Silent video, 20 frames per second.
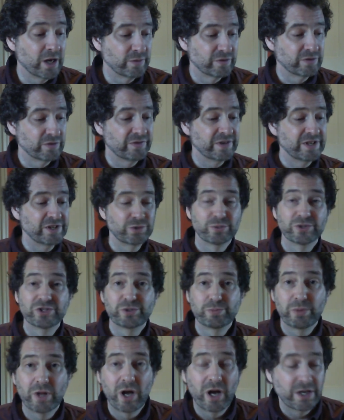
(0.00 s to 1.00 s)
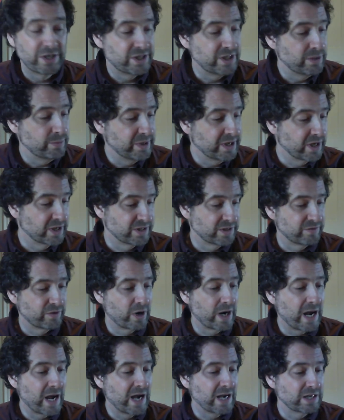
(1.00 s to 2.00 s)
of her face was splotchy because of her
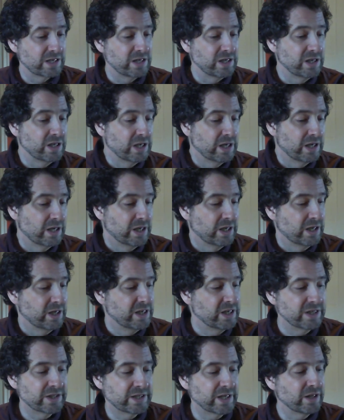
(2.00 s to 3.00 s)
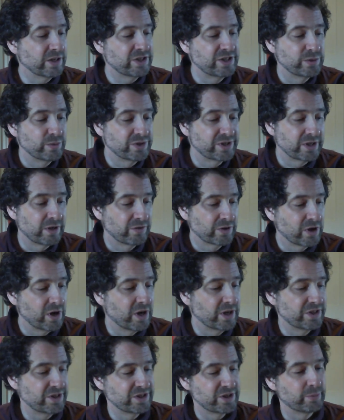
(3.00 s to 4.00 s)
acne. He could tell she was
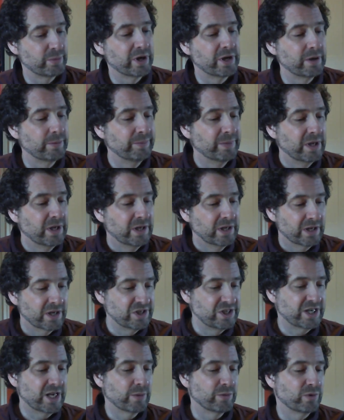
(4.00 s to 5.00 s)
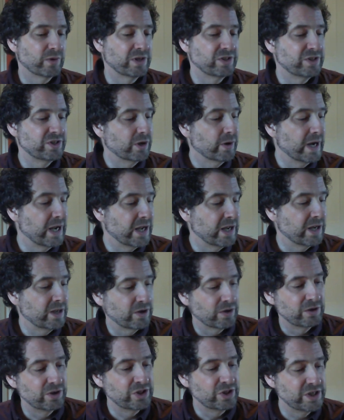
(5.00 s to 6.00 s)
self-conscious about it, because she kept resting her hand
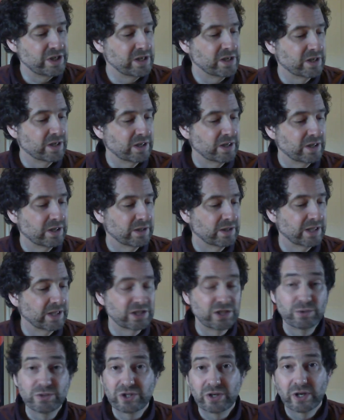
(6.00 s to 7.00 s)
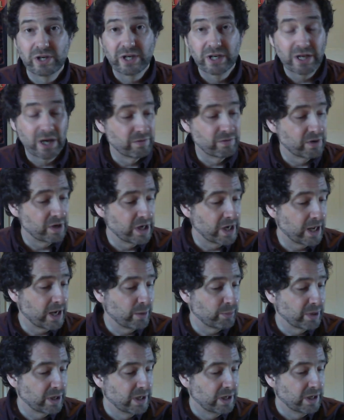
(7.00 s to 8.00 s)
on her cheek, like she was trying to cover it
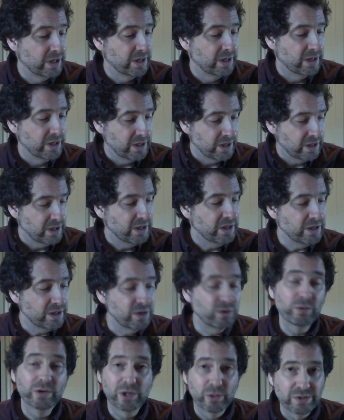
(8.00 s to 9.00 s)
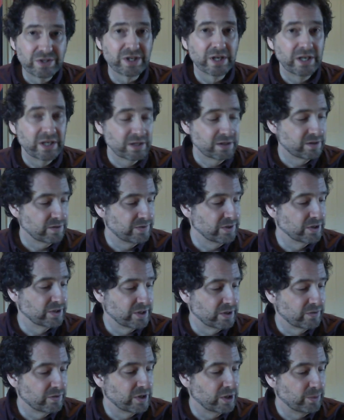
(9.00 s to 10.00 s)
up. He knew what it was like to feel
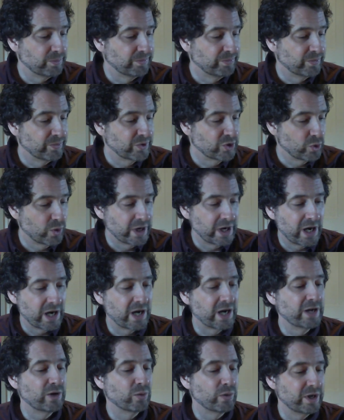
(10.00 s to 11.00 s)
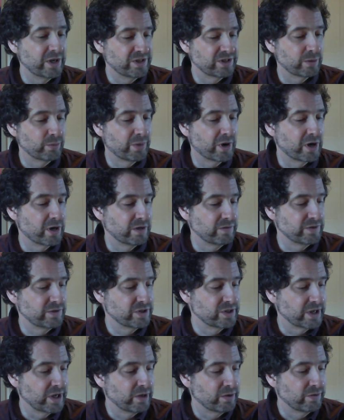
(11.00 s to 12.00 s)
different, to want to hide away some part of
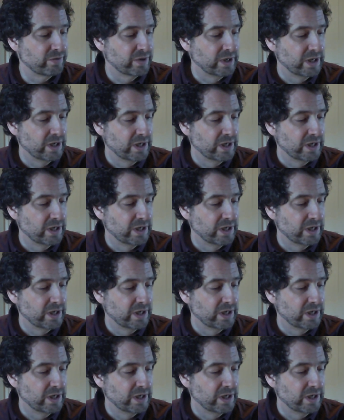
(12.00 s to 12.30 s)
yourself.